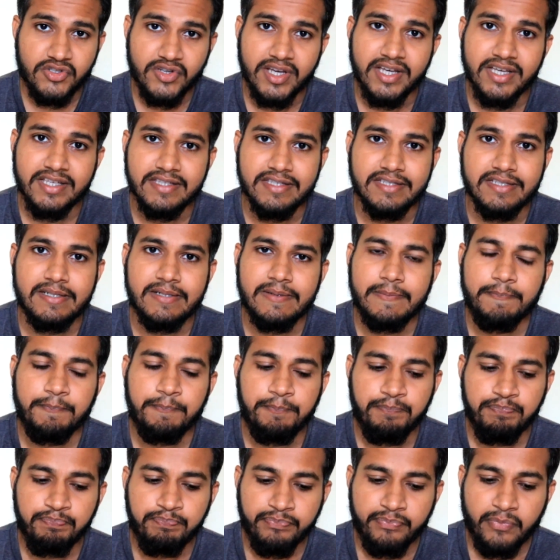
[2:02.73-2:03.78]
changed.
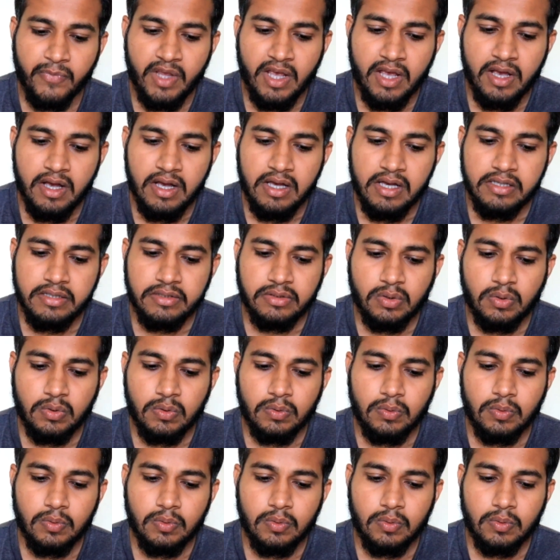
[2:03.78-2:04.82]

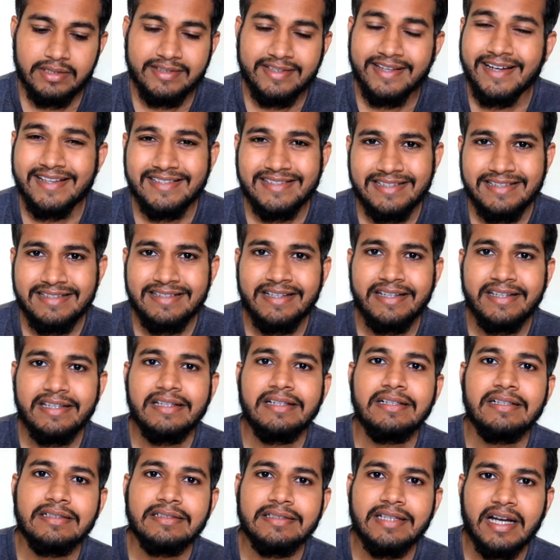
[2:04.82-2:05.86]
So the lesson
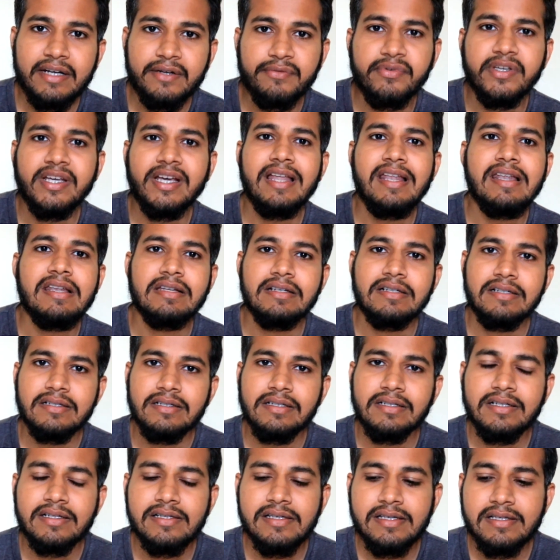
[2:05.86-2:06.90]
here that we can
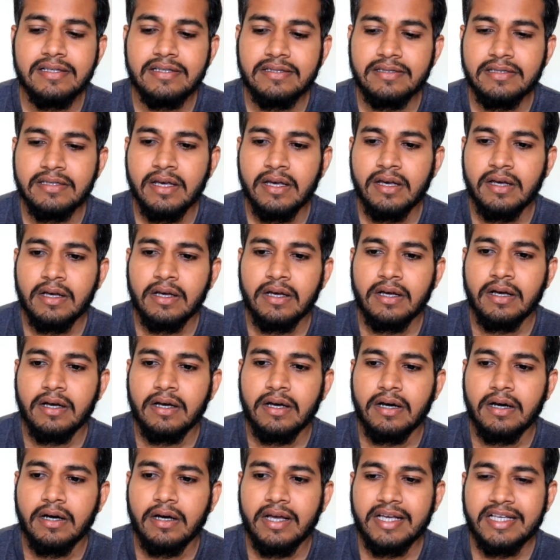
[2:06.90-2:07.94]
learn is,
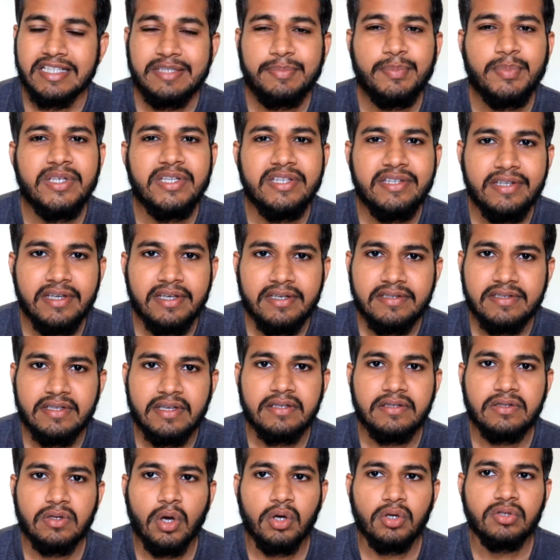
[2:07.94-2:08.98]

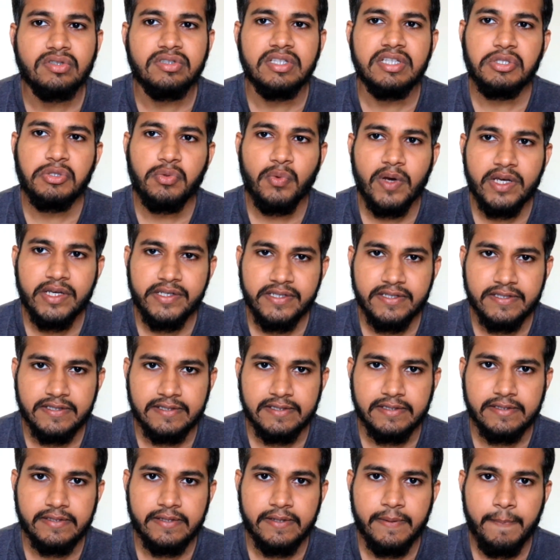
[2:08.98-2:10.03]
experiences or
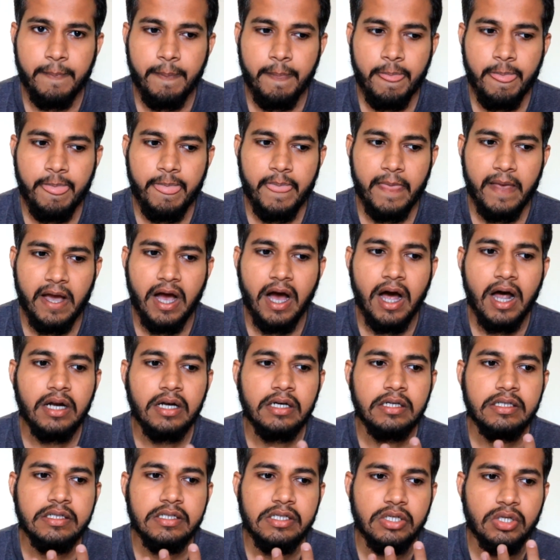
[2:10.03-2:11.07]
situations
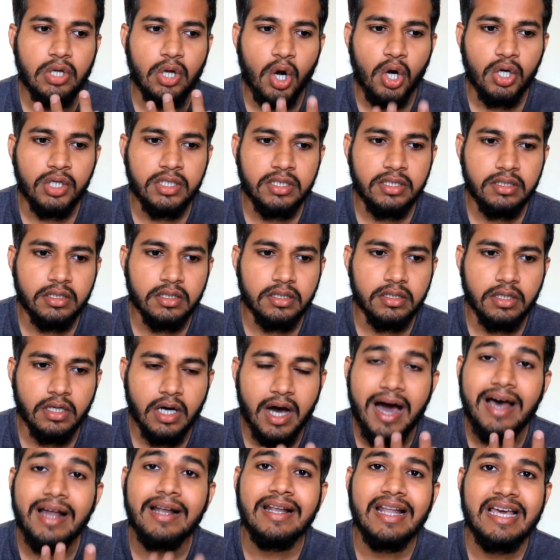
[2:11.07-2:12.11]
are not
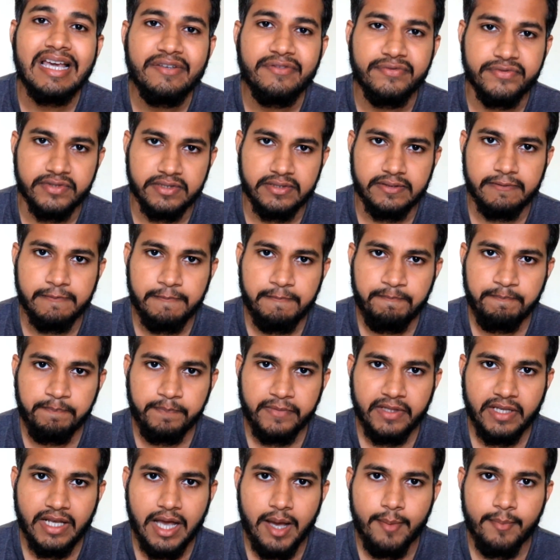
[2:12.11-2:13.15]
our lives.
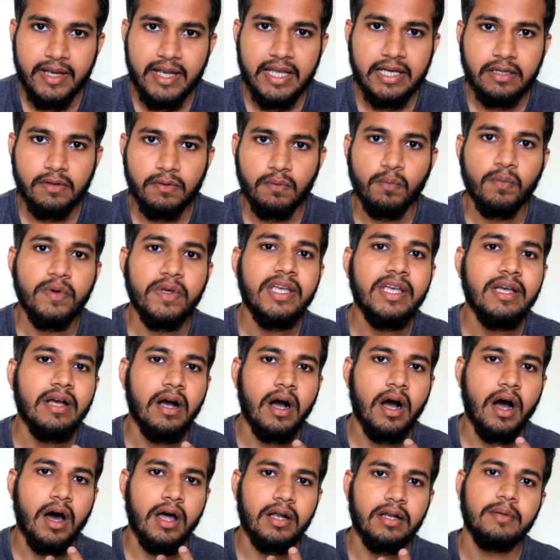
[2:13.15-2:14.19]

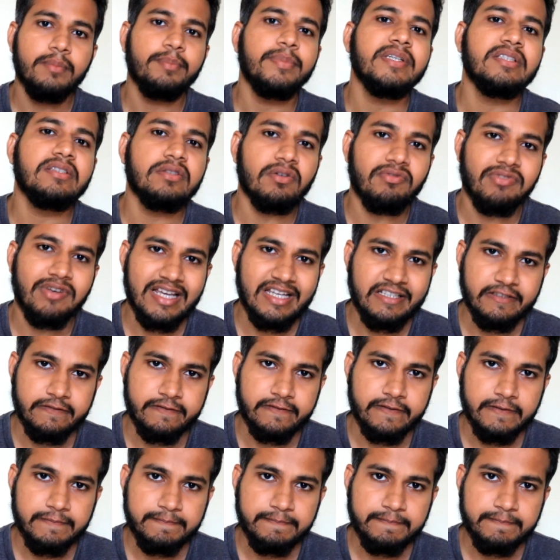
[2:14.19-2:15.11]
We are a piece of life,